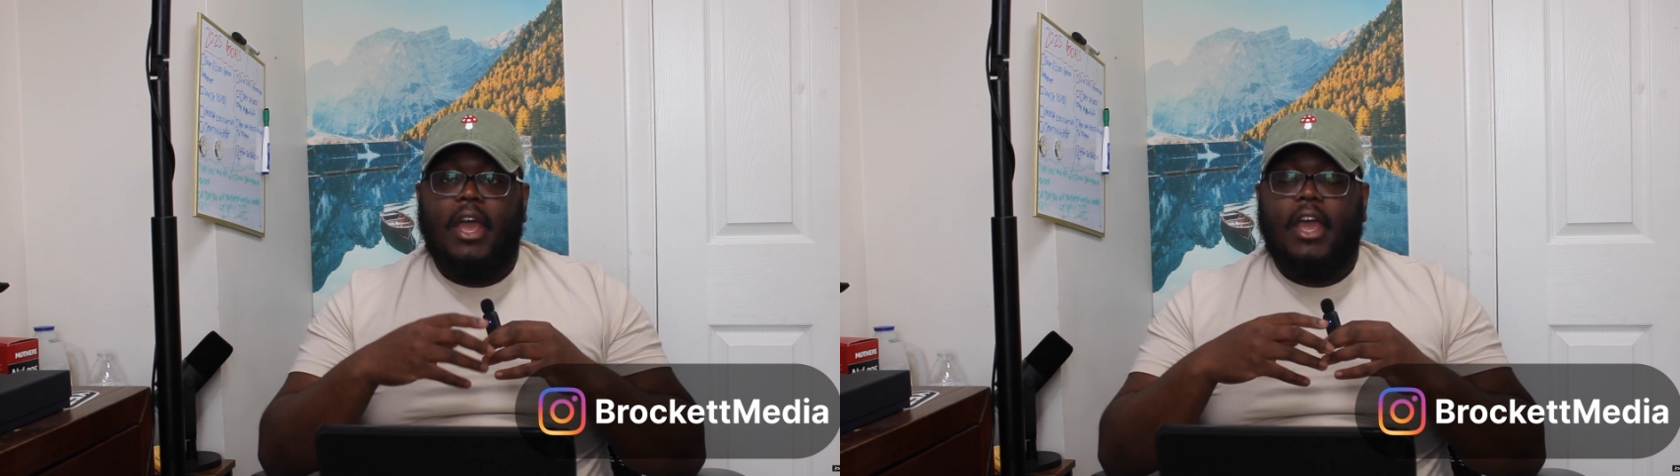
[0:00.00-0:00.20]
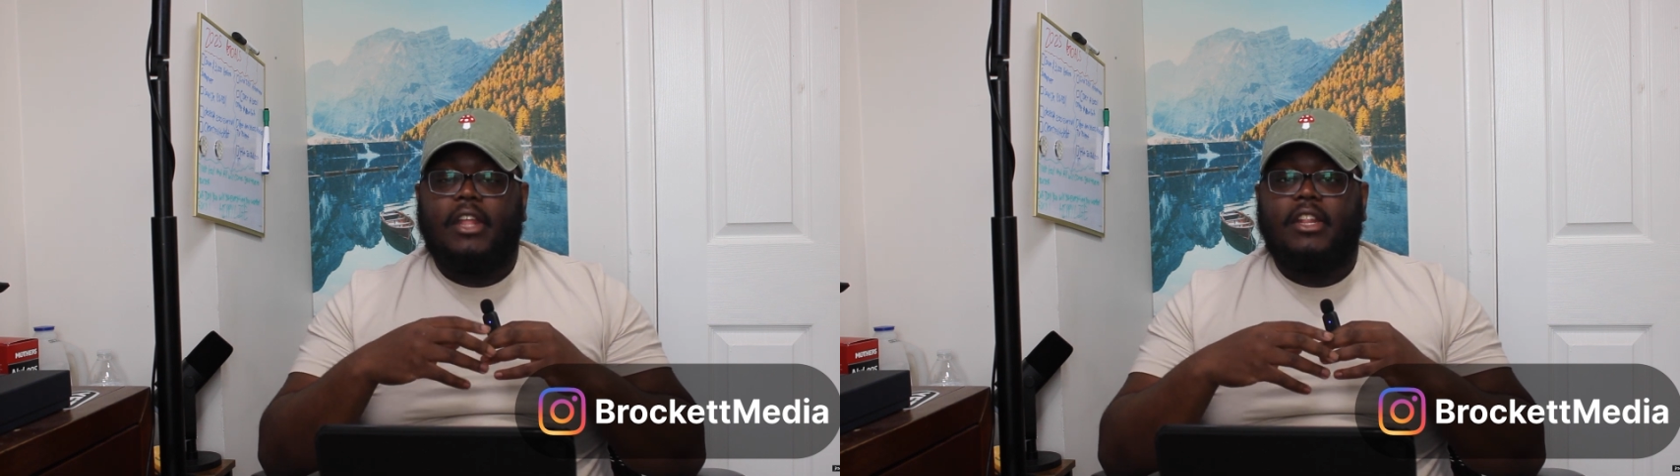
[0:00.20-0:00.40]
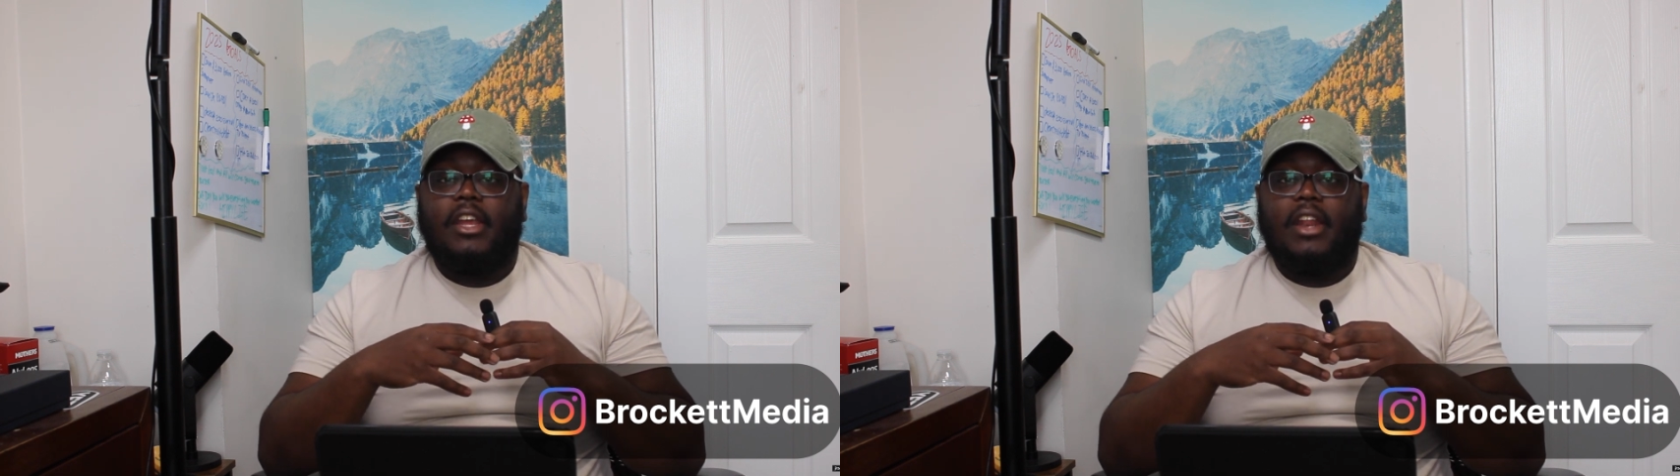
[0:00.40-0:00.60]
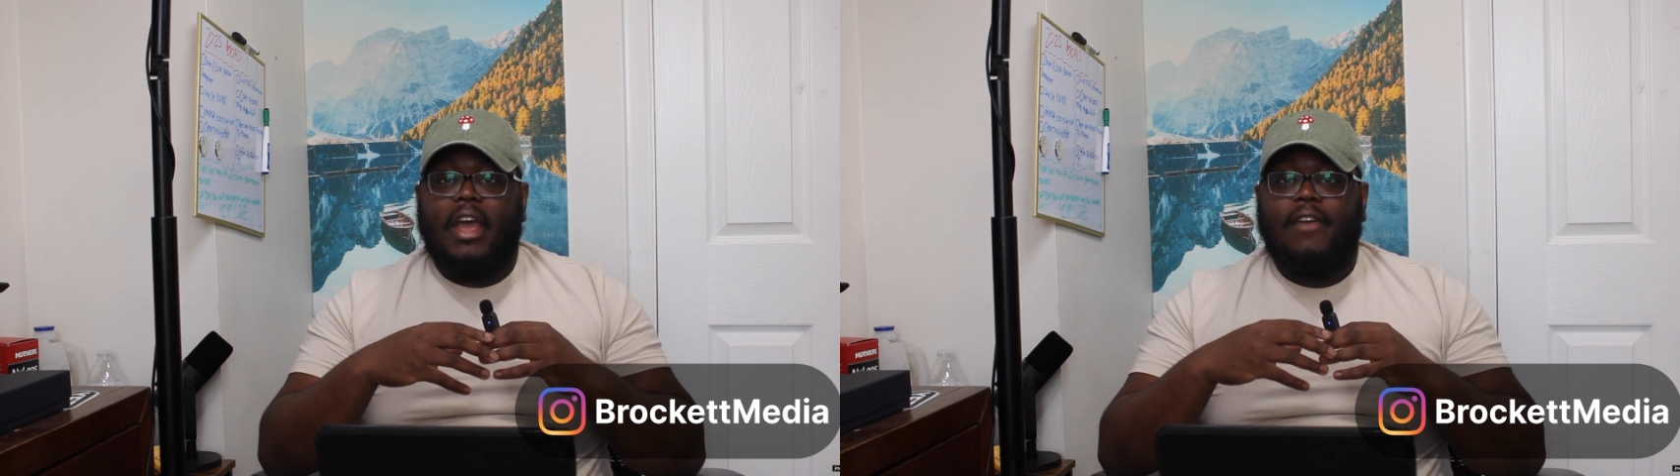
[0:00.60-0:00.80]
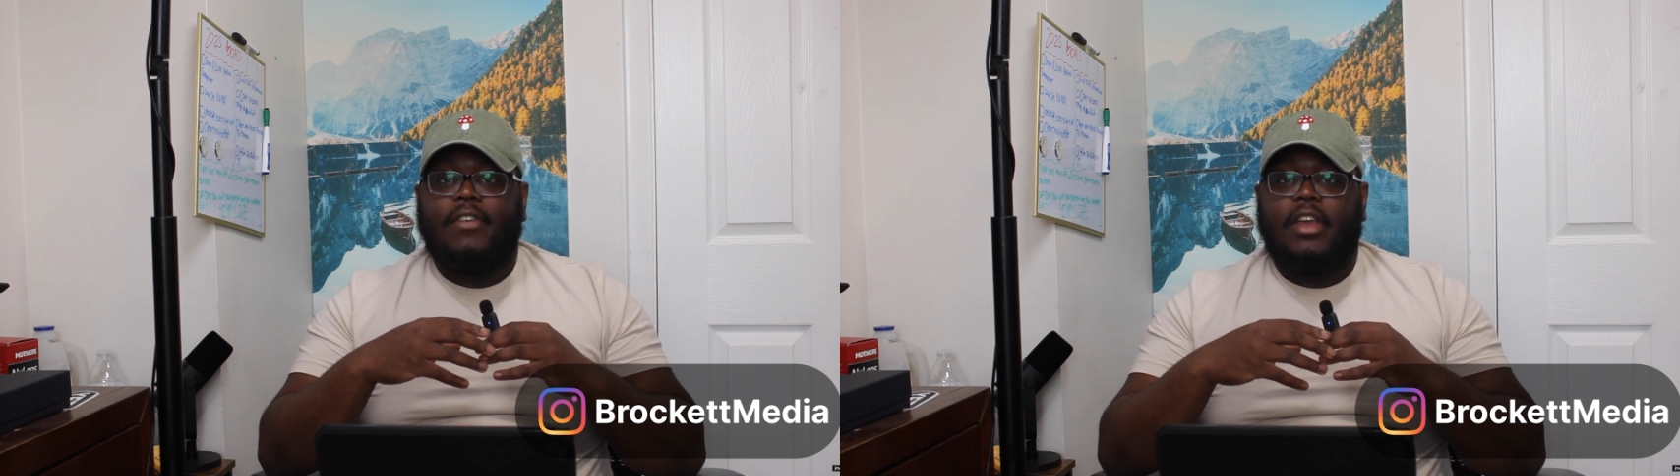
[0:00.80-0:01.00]
and then
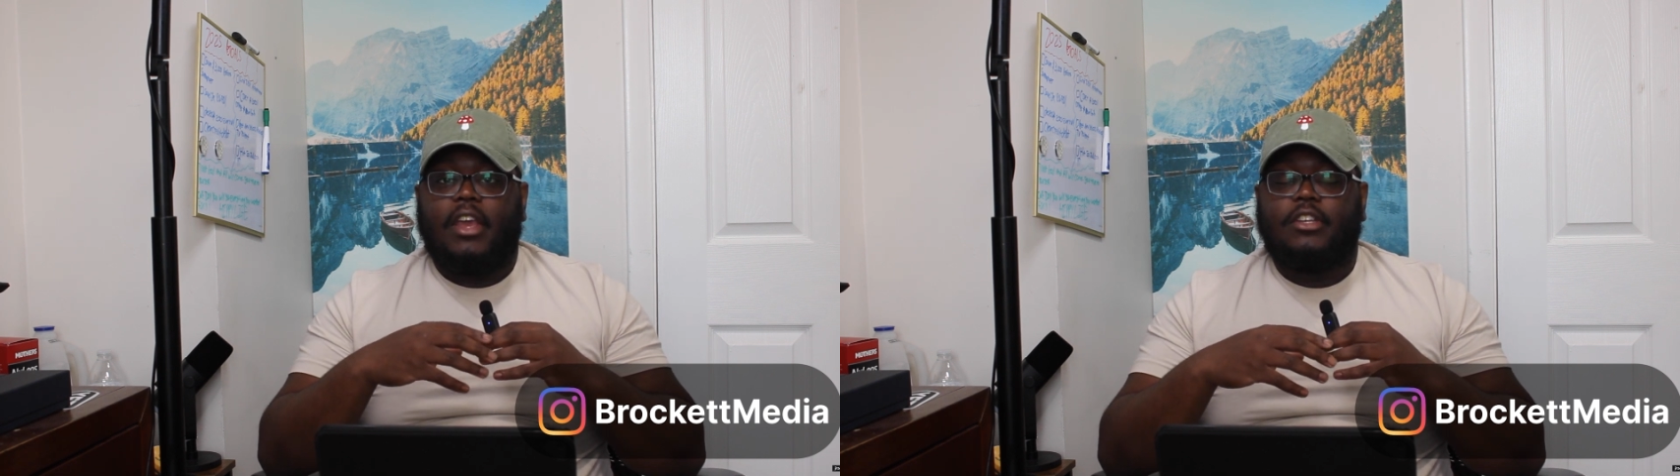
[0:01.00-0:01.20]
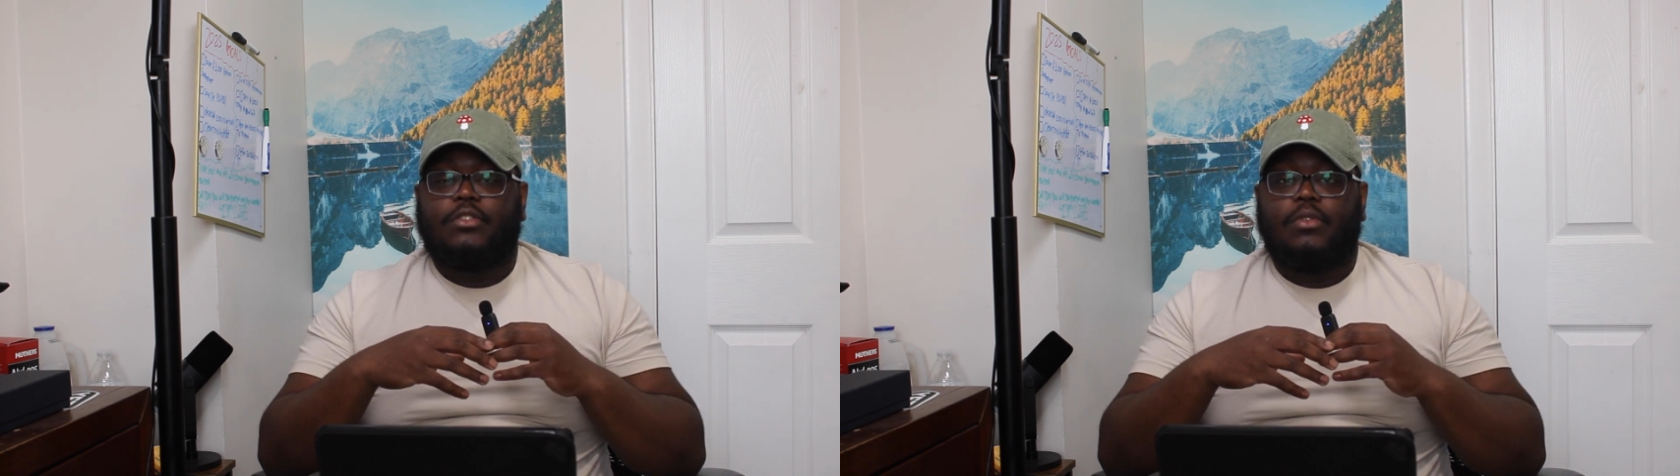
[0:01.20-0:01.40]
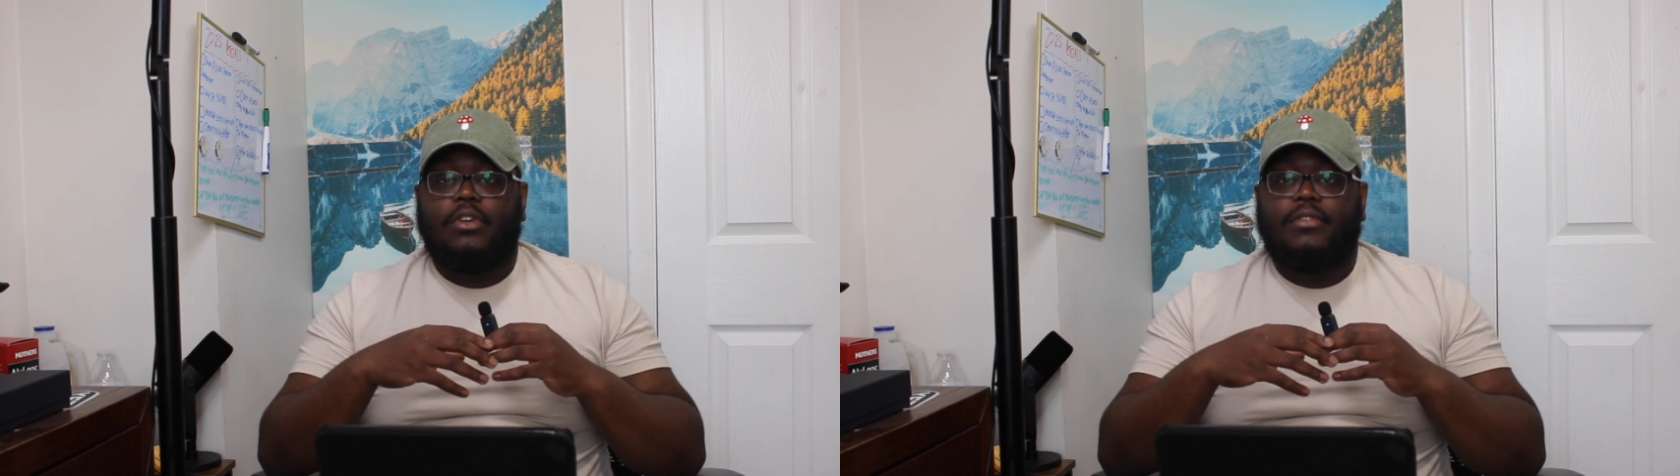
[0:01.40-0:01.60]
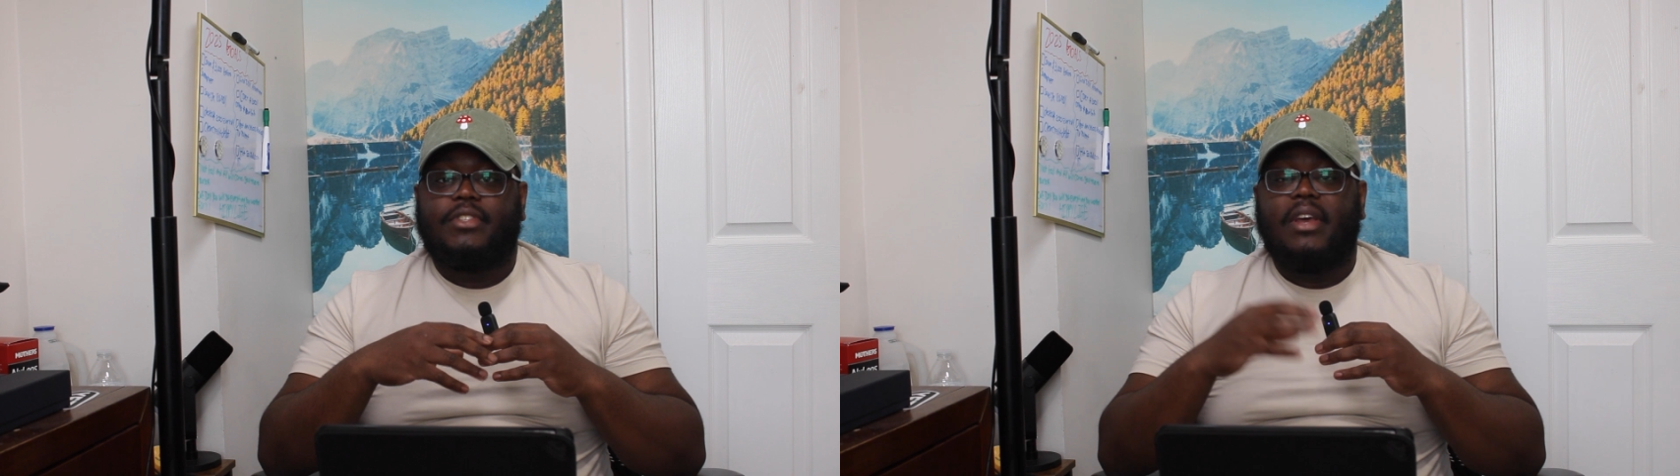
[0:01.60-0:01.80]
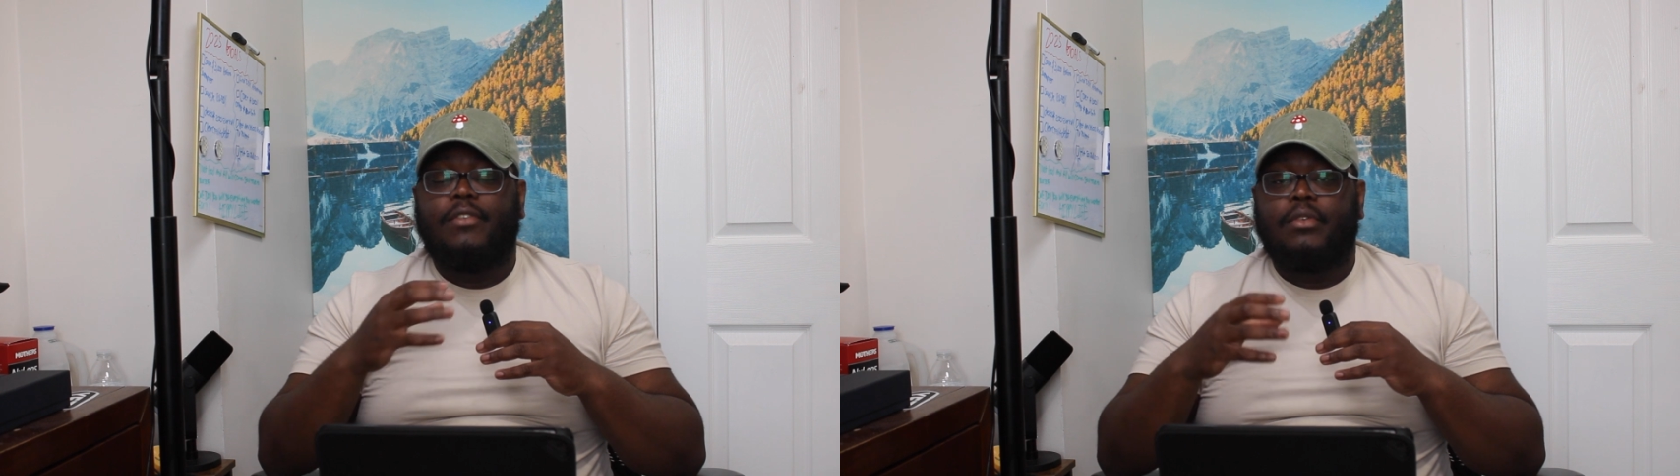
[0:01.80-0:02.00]
having a sort of
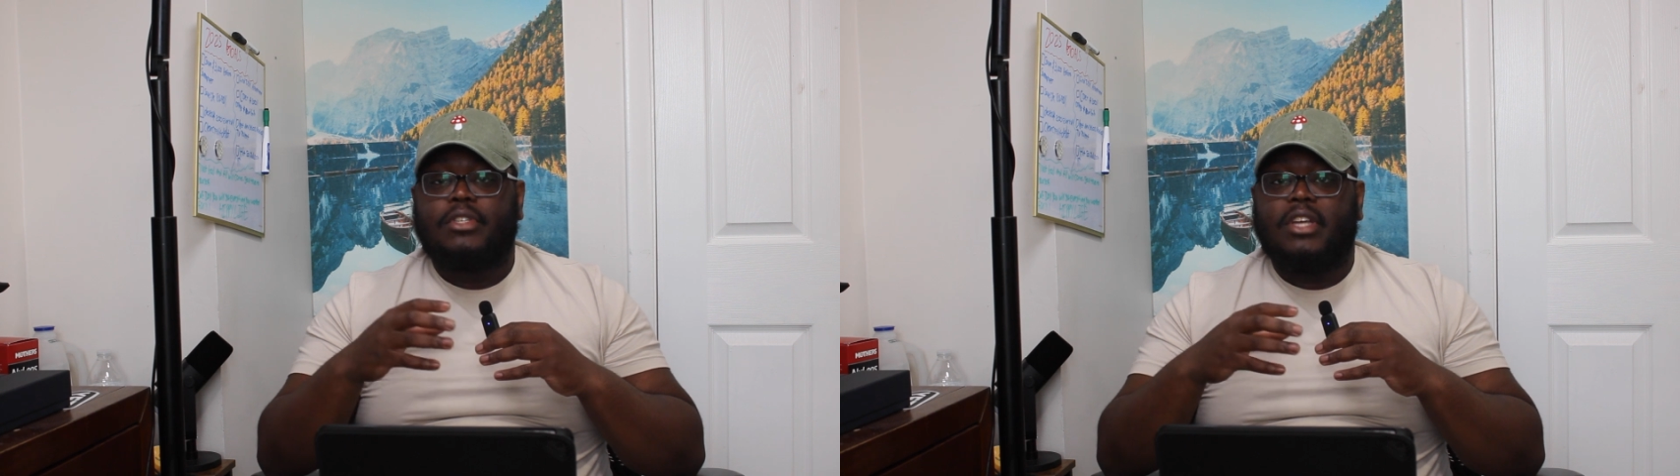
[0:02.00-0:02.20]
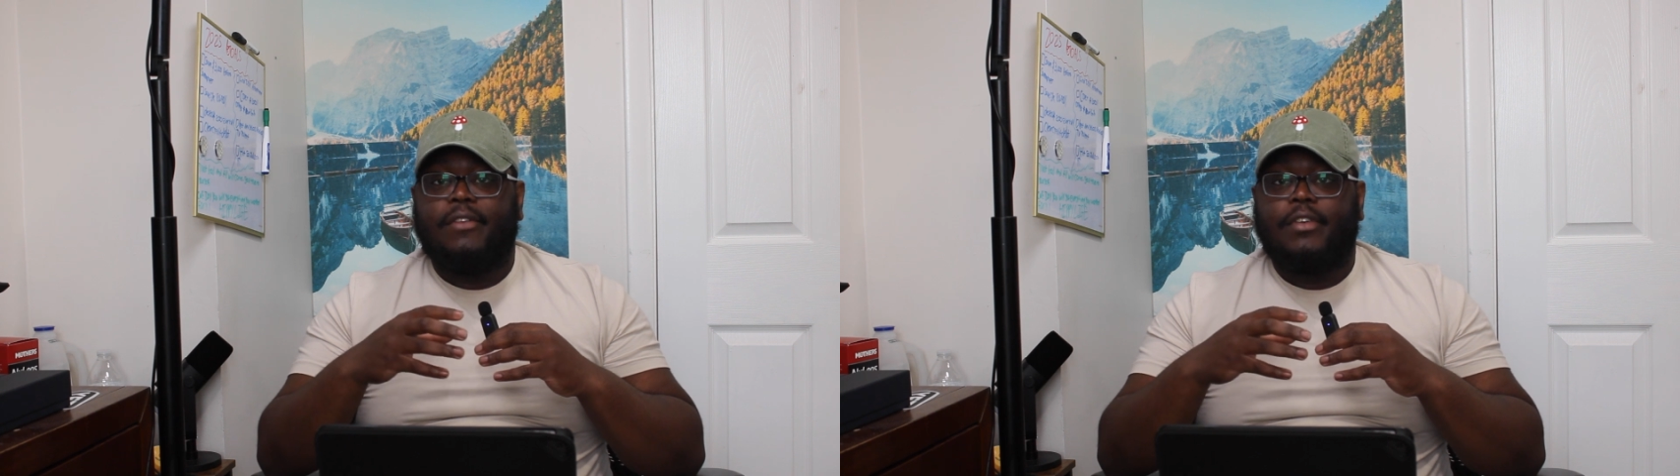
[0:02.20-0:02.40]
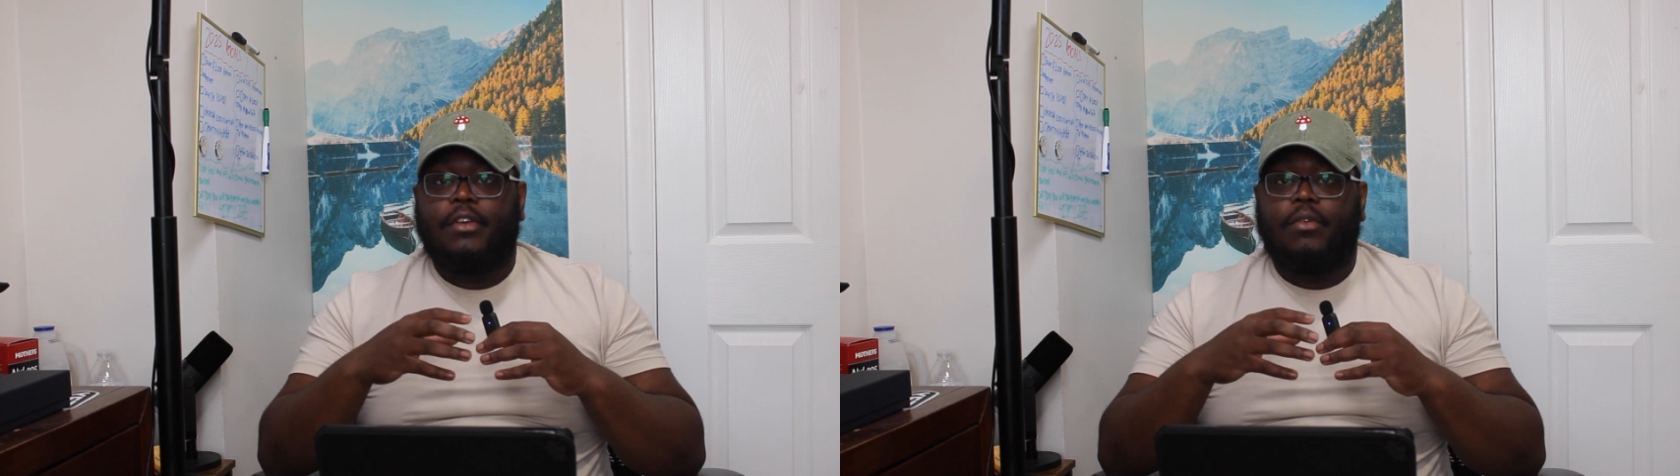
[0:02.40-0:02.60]
7-on-7